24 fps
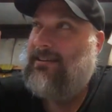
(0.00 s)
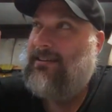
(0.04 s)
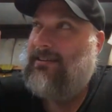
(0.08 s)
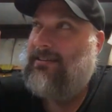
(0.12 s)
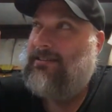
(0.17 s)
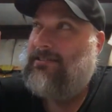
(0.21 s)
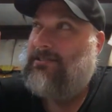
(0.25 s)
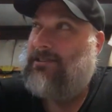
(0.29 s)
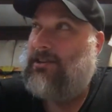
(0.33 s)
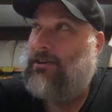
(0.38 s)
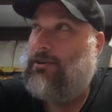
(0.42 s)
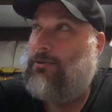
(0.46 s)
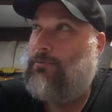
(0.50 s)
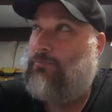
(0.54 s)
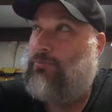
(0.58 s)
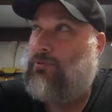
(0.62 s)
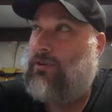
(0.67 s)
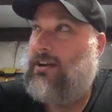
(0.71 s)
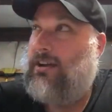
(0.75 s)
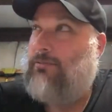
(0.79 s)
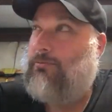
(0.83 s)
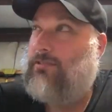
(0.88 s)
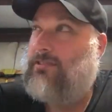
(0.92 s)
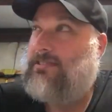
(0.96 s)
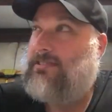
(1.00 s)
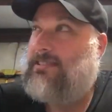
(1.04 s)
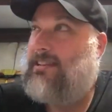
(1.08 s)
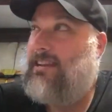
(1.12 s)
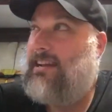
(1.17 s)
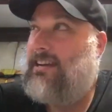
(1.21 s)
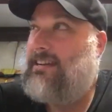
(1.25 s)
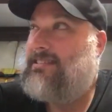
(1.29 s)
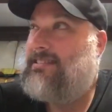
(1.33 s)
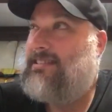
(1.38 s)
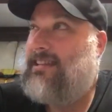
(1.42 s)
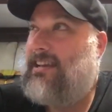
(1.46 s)
So print was the
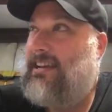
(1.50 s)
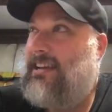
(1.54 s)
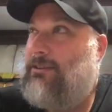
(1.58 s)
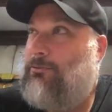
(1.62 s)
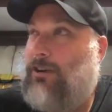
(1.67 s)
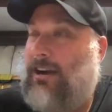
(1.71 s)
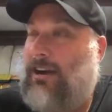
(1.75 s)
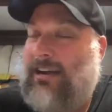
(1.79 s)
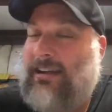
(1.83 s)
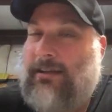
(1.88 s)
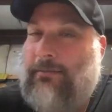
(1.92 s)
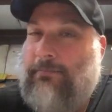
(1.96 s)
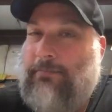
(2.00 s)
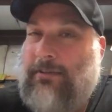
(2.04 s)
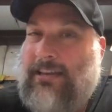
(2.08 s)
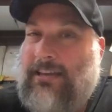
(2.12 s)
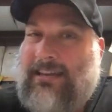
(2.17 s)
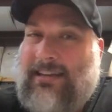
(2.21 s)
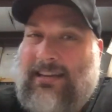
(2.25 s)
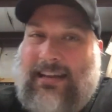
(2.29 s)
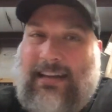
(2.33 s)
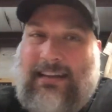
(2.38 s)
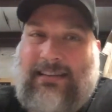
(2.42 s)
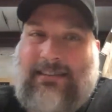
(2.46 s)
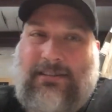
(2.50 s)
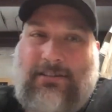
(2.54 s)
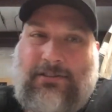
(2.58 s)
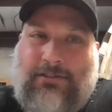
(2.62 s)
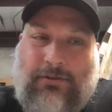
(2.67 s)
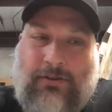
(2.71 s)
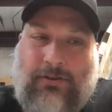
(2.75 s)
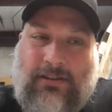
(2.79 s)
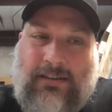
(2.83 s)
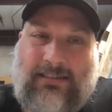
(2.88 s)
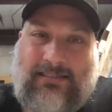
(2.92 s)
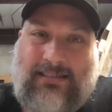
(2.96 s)
next thing where I could be connected
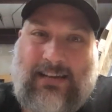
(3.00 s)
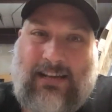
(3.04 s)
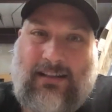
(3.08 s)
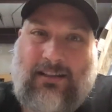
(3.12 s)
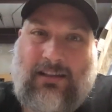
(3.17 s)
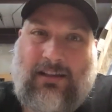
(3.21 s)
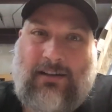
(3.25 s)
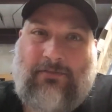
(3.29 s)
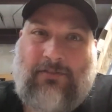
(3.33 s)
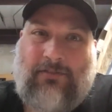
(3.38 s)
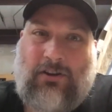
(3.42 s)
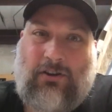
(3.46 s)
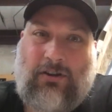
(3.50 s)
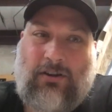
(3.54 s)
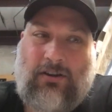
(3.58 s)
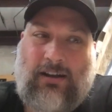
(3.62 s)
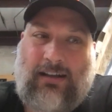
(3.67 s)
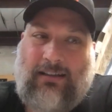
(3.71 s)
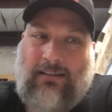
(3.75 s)
to it, because I love art.